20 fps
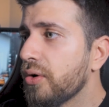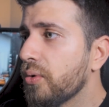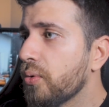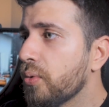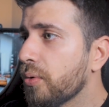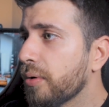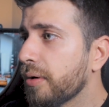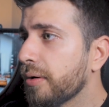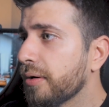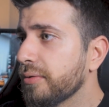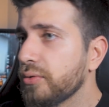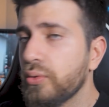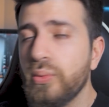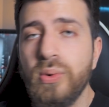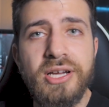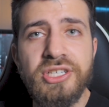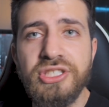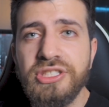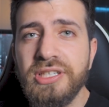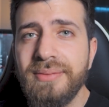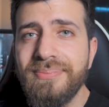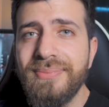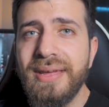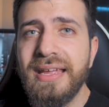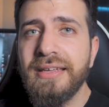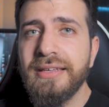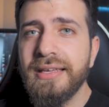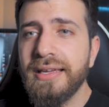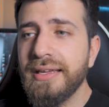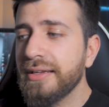or question
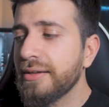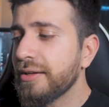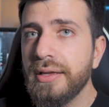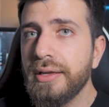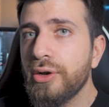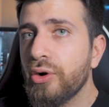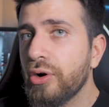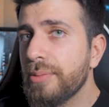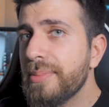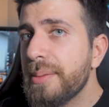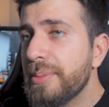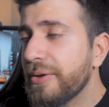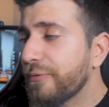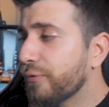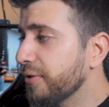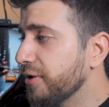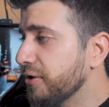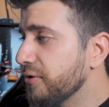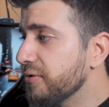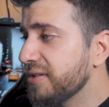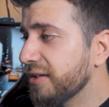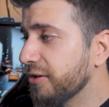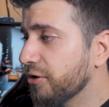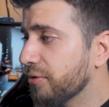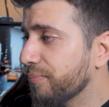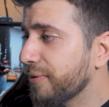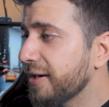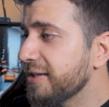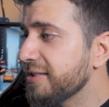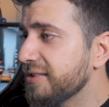making, or maybe for the using your
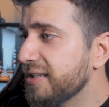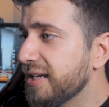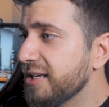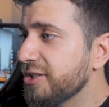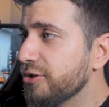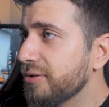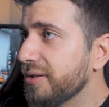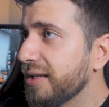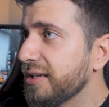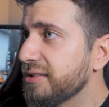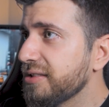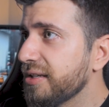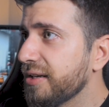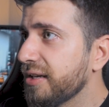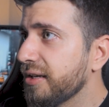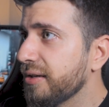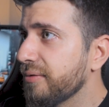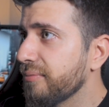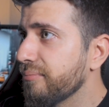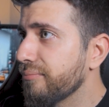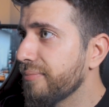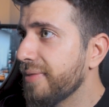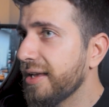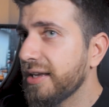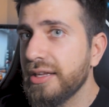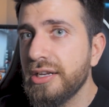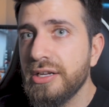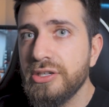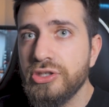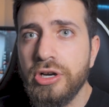brain stage, you like to
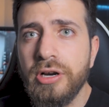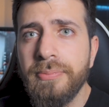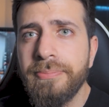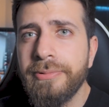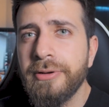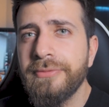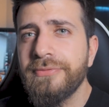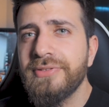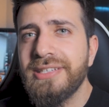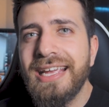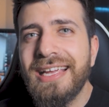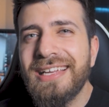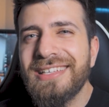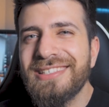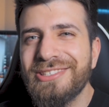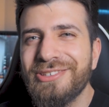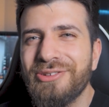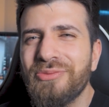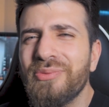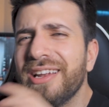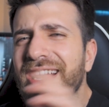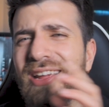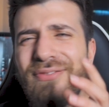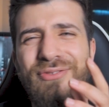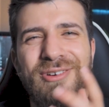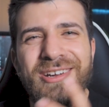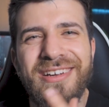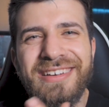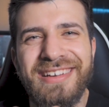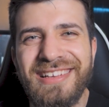make an interpretive dance or
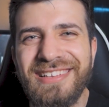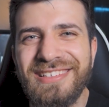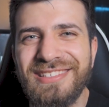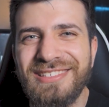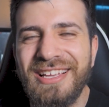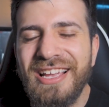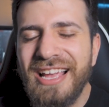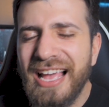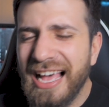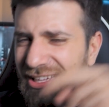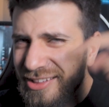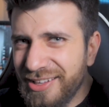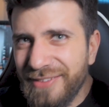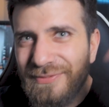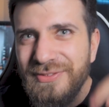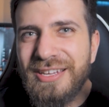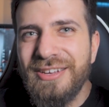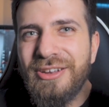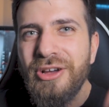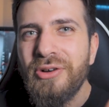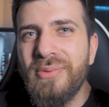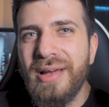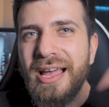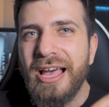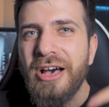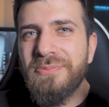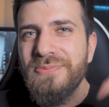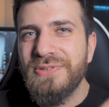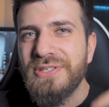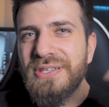whatever it is. I'd love to know what
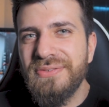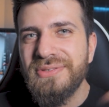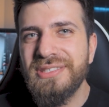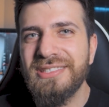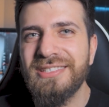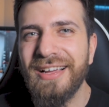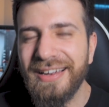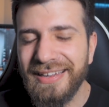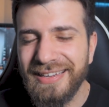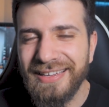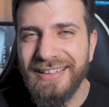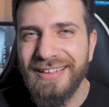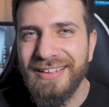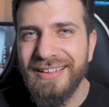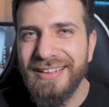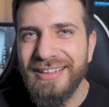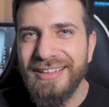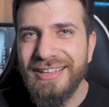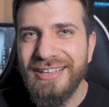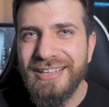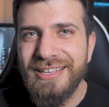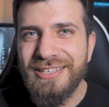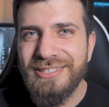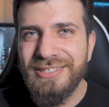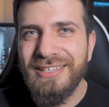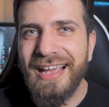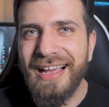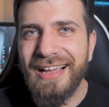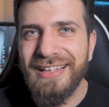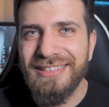helps you study.
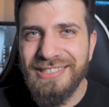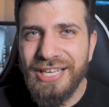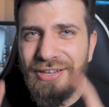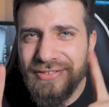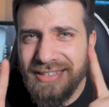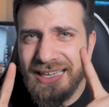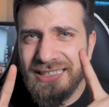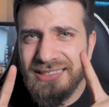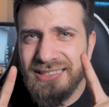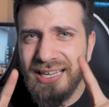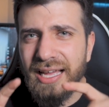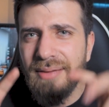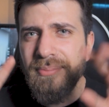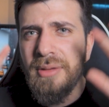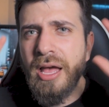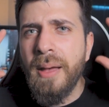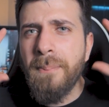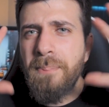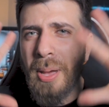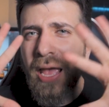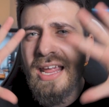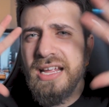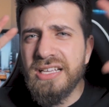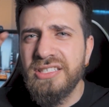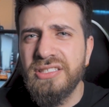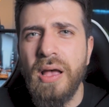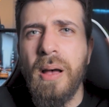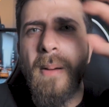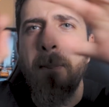So yeah, till next time, peace.